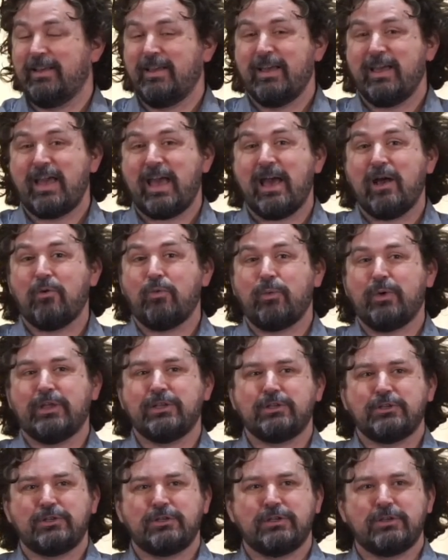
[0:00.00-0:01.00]
at
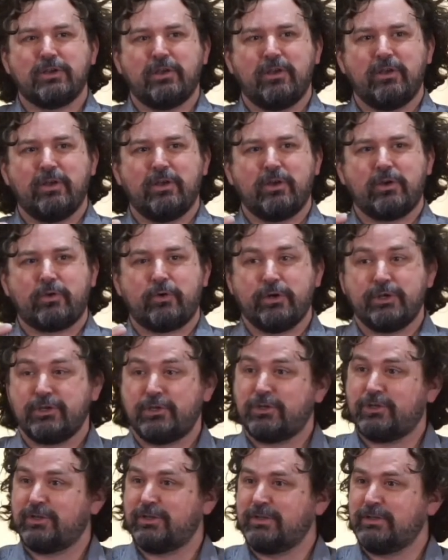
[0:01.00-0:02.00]
which
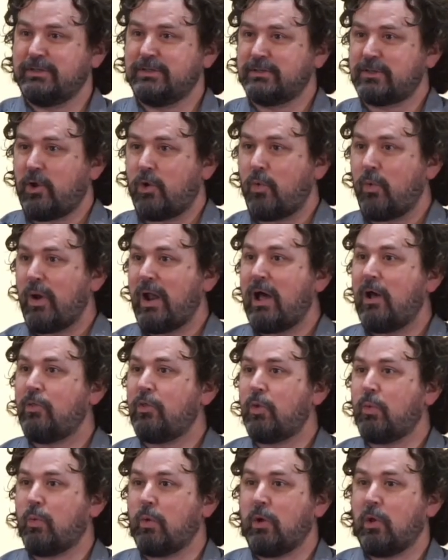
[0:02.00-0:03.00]
Christians around
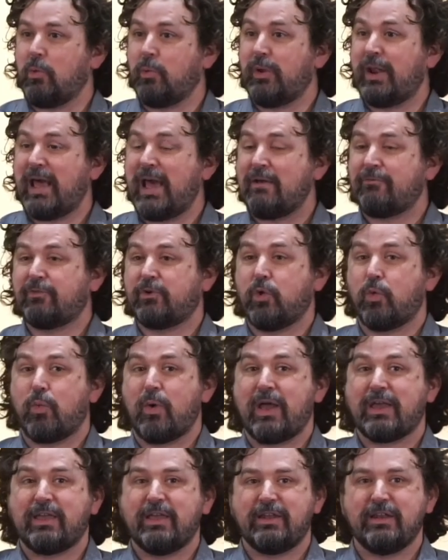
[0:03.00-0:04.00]
the world would have to
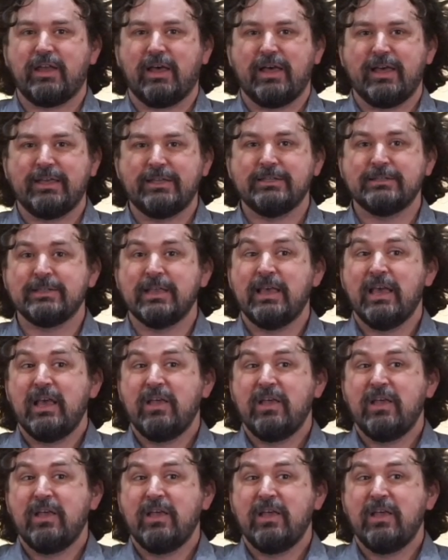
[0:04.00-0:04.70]
recognize